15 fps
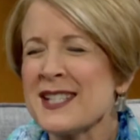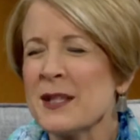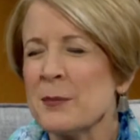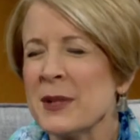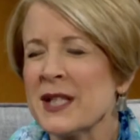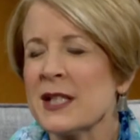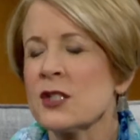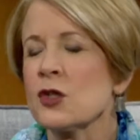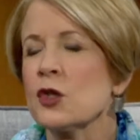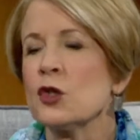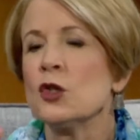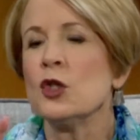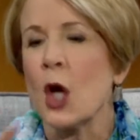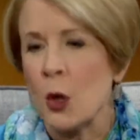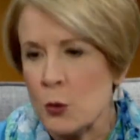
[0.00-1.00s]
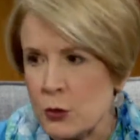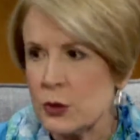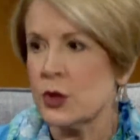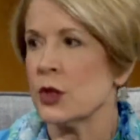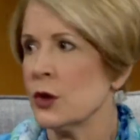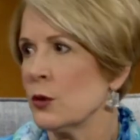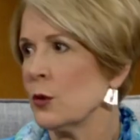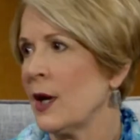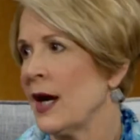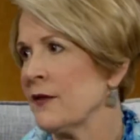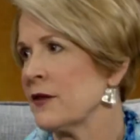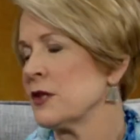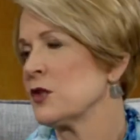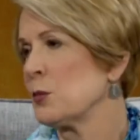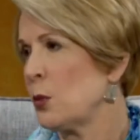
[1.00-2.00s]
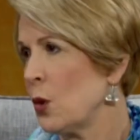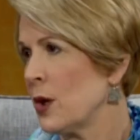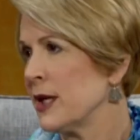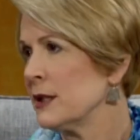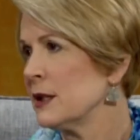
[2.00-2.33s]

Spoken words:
the biggest don't do at this point?